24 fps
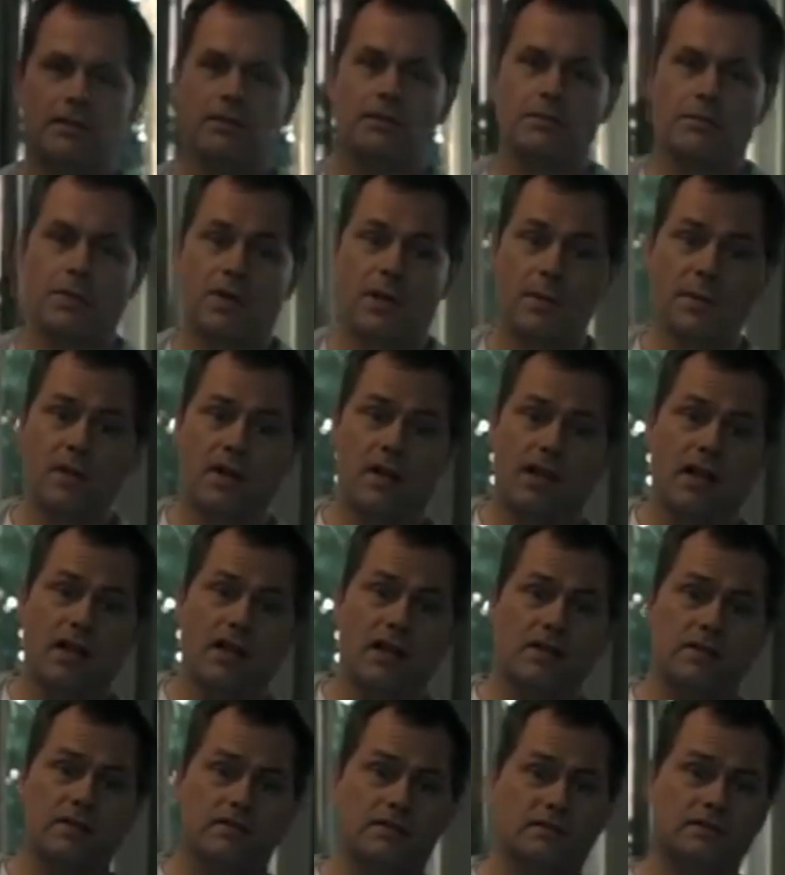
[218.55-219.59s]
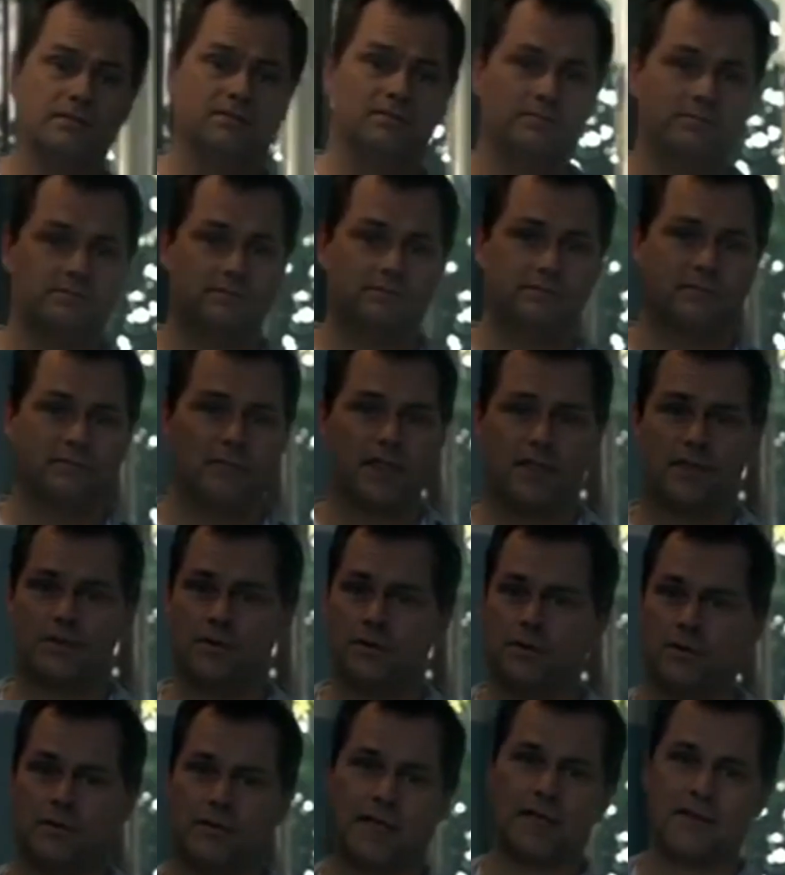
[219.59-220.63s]
But I'm alive. That's
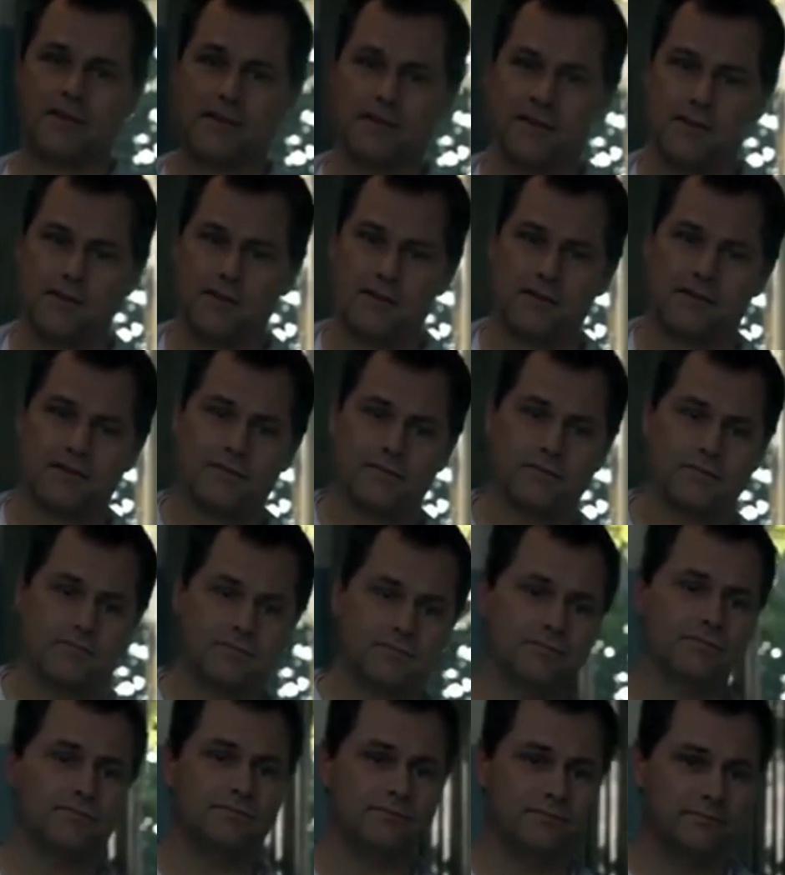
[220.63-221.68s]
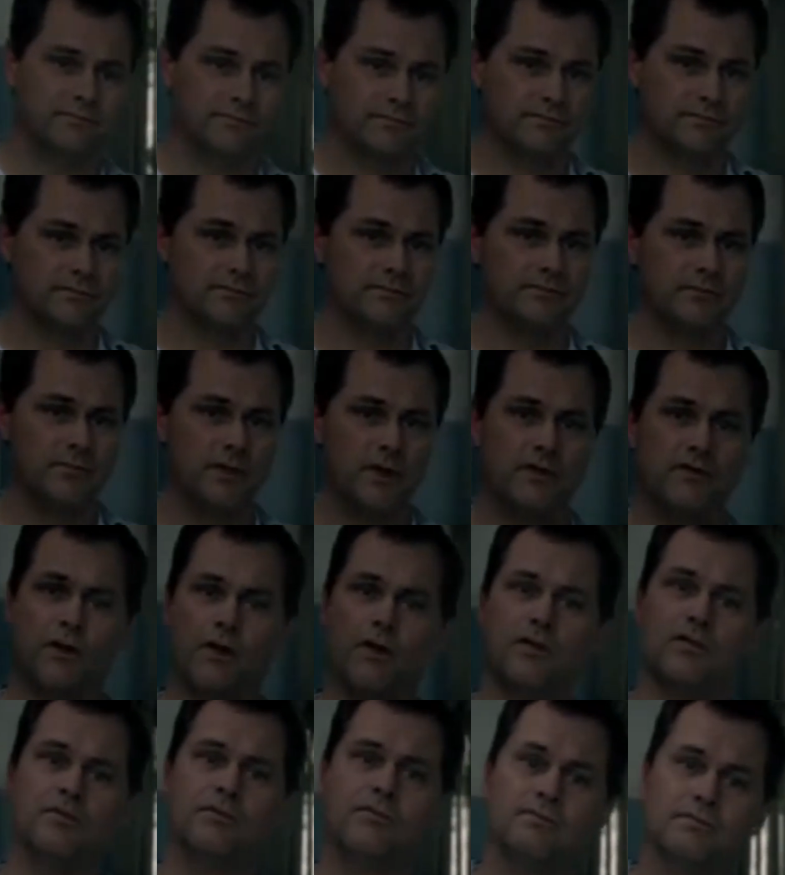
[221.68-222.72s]
all that matters. Move
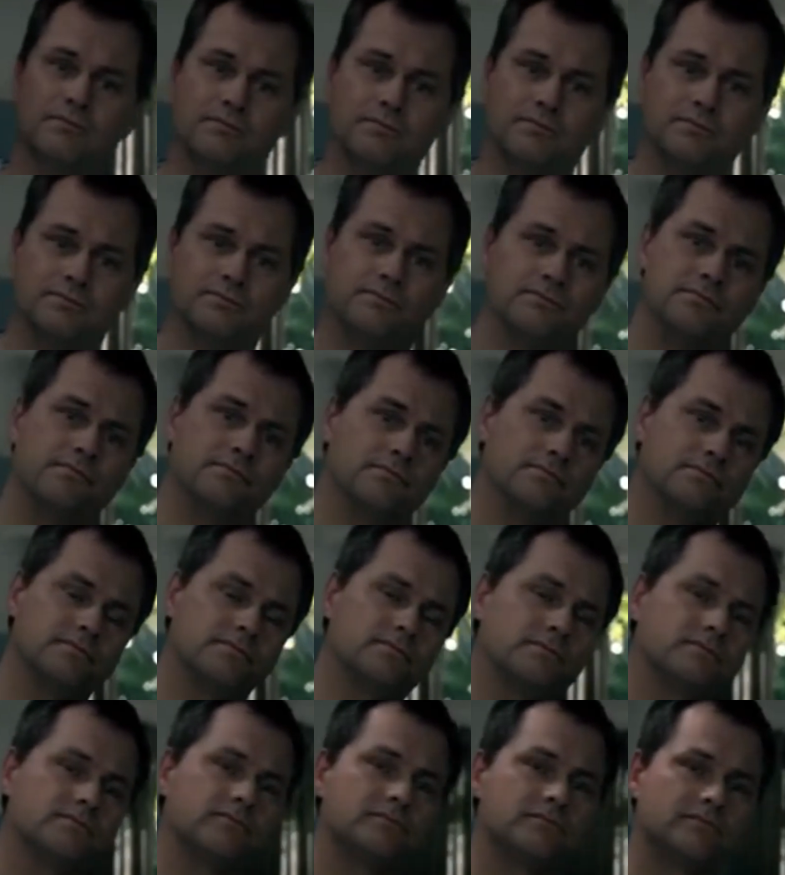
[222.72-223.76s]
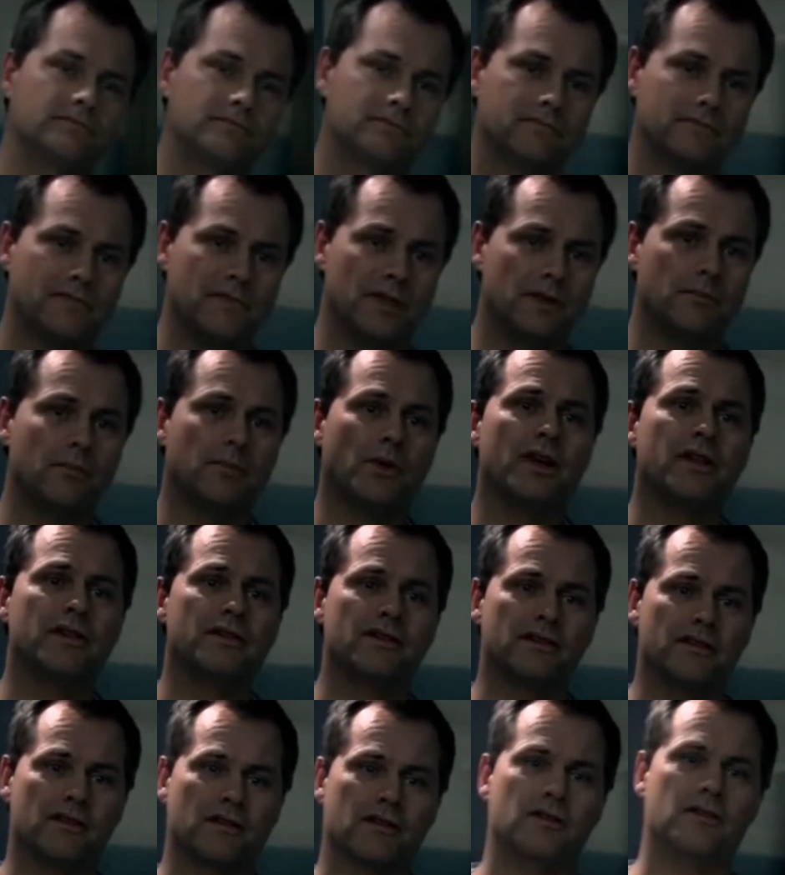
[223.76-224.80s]
on.
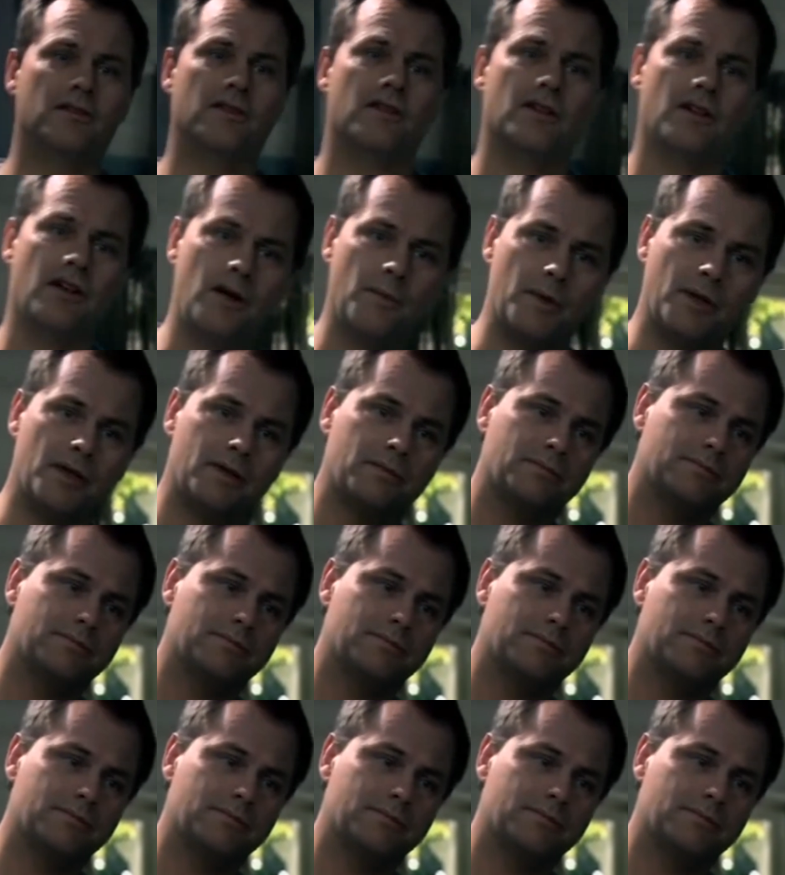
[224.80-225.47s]
Embrace the good karma.